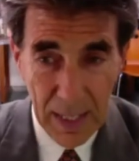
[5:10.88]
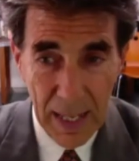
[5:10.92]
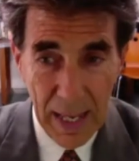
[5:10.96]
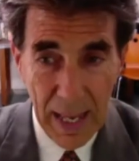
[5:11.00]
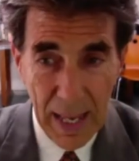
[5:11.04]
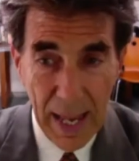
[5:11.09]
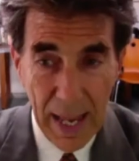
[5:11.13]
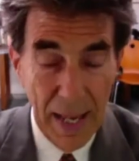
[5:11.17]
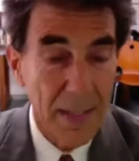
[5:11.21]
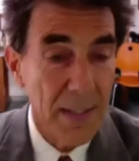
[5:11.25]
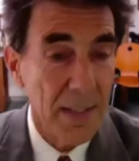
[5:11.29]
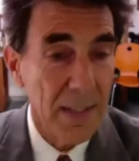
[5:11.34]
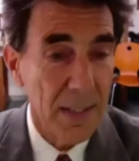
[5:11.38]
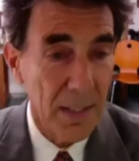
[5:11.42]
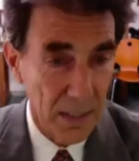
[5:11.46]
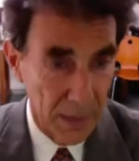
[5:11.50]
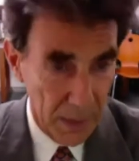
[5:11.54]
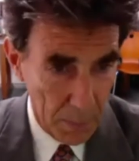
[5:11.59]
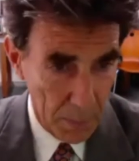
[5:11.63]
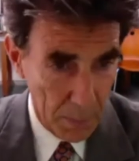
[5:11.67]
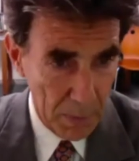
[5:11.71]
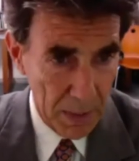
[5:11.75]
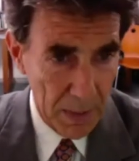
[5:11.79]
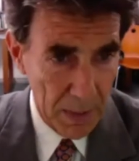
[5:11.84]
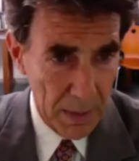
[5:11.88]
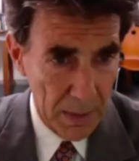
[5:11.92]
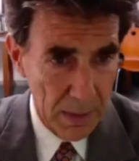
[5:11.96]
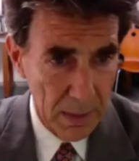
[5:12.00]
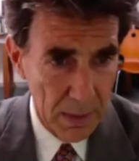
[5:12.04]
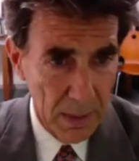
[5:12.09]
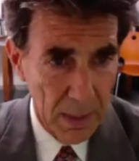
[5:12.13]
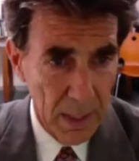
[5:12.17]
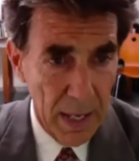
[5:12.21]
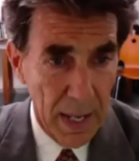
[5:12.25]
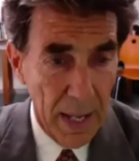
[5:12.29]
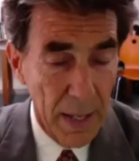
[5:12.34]
and celebrities
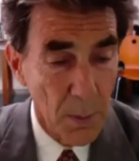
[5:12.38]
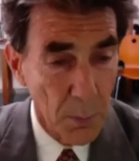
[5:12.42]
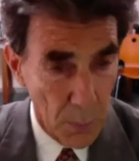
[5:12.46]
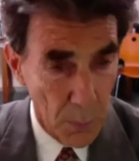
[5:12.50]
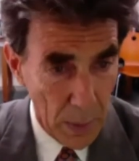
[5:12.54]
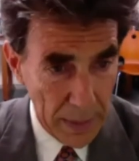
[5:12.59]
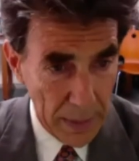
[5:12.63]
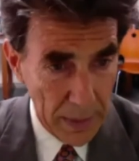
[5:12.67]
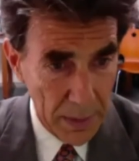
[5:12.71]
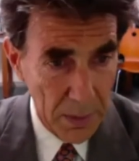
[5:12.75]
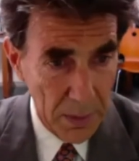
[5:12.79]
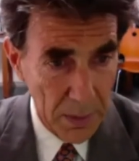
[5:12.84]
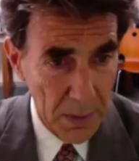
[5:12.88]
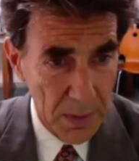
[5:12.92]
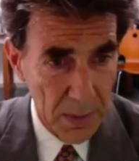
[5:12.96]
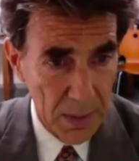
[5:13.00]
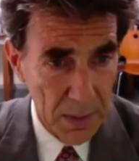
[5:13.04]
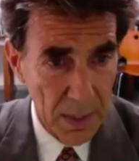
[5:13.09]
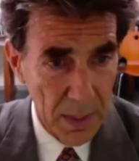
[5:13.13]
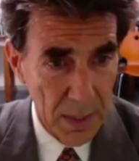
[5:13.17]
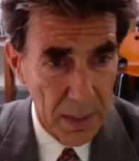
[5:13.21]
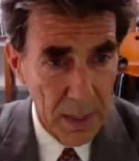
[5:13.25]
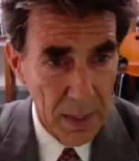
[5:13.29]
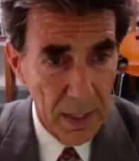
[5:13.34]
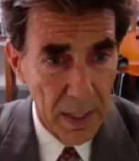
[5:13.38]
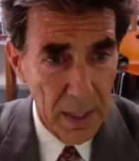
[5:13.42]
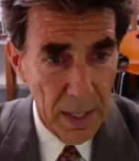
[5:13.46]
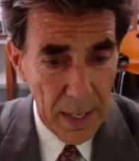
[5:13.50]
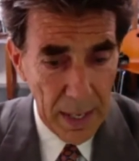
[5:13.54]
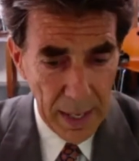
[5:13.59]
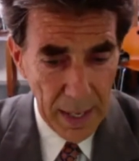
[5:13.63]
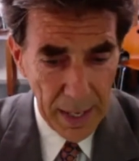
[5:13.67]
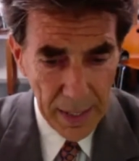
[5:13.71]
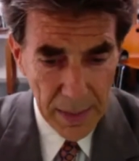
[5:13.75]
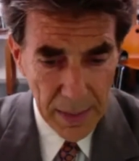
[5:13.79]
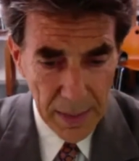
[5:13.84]
and writers
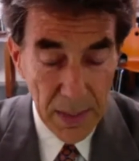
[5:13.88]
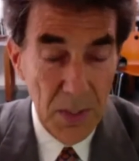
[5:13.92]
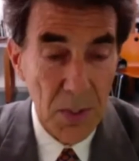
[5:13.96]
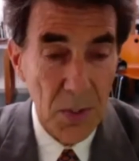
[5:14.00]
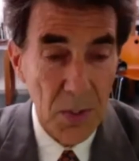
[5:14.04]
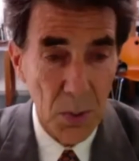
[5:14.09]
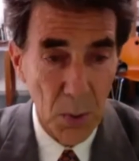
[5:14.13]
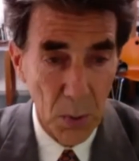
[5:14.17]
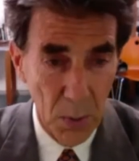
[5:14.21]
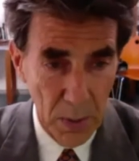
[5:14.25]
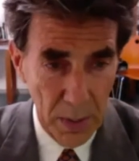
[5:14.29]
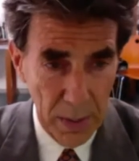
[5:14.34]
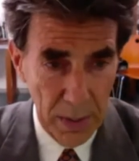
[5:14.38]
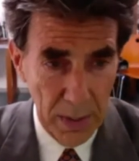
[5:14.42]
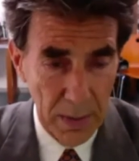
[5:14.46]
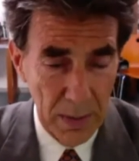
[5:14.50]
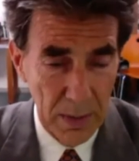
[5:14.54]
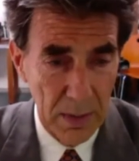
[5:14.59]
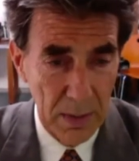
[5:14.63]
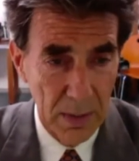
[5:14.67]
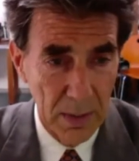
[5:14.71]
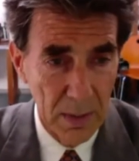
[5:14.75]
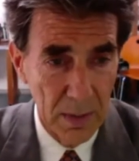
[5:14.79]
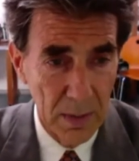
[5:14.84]
and historians.